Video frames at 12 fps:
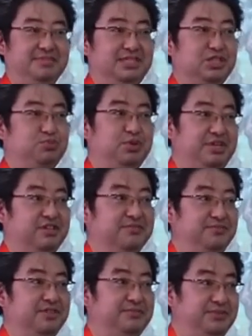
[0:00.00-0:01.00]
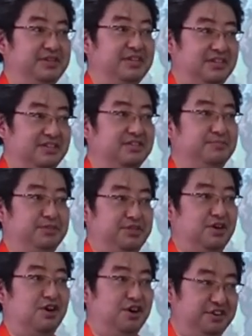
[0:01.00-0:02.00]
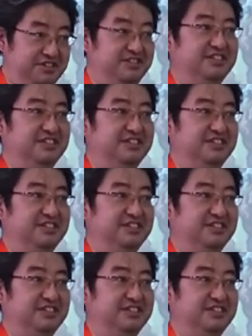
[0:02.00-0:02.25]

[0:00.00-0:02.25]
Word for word: this way of living a little bit hard